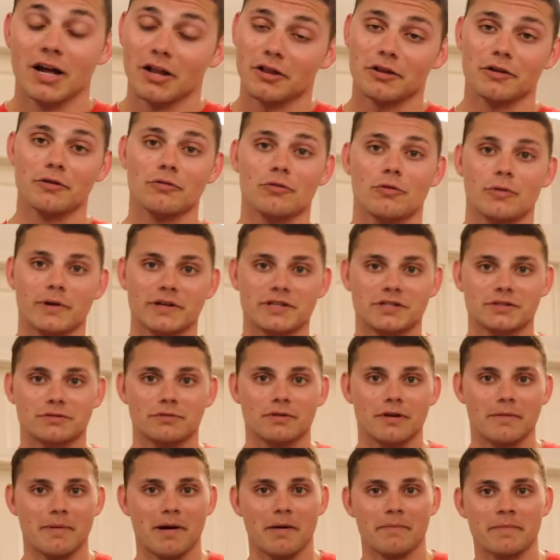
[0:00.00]
a little quick
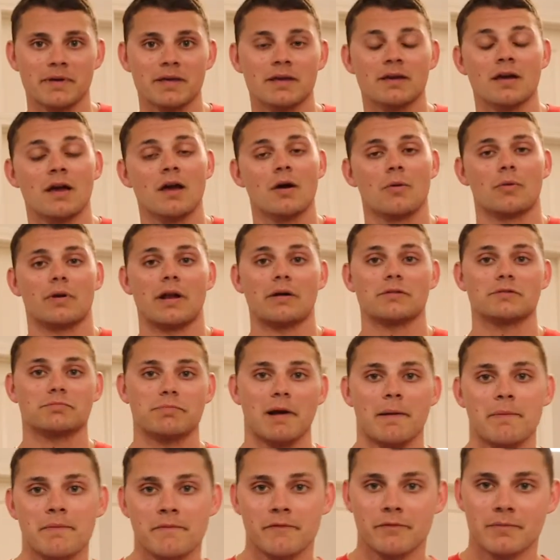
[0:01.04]
story about me. When I was
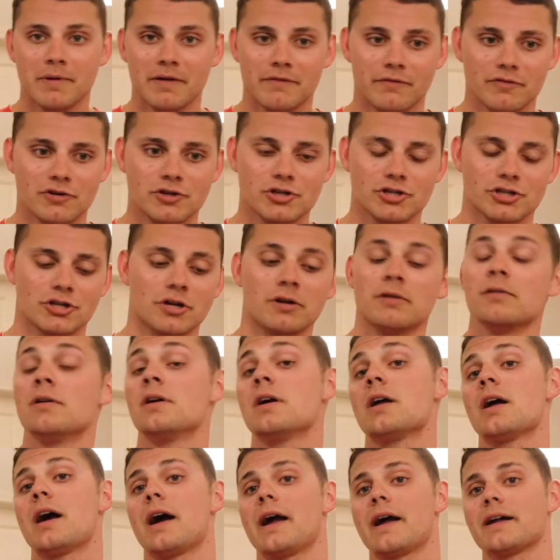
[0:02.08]
prepping for my first
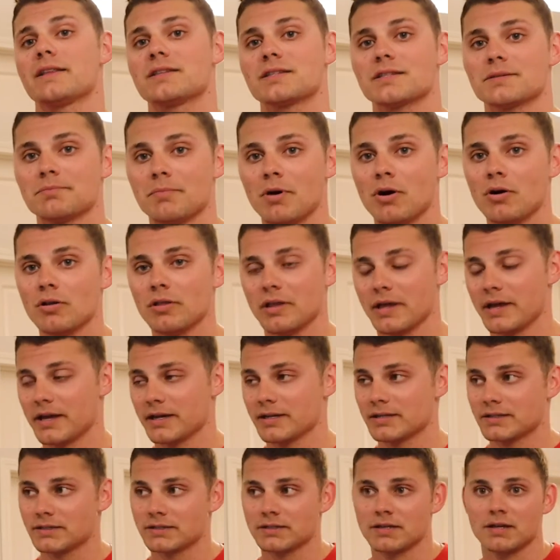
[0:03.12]
show, I had small
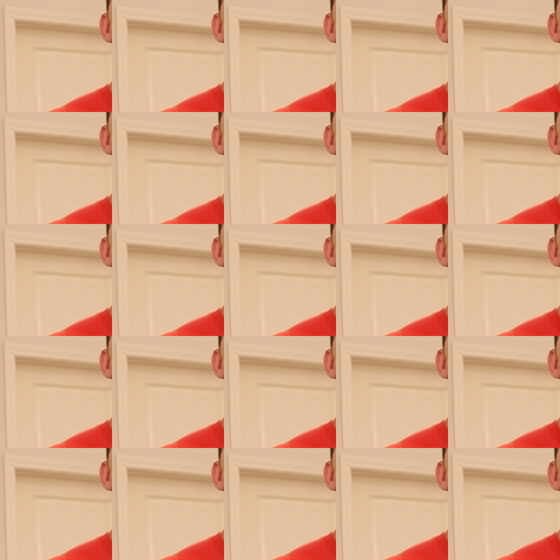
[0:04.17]
legs.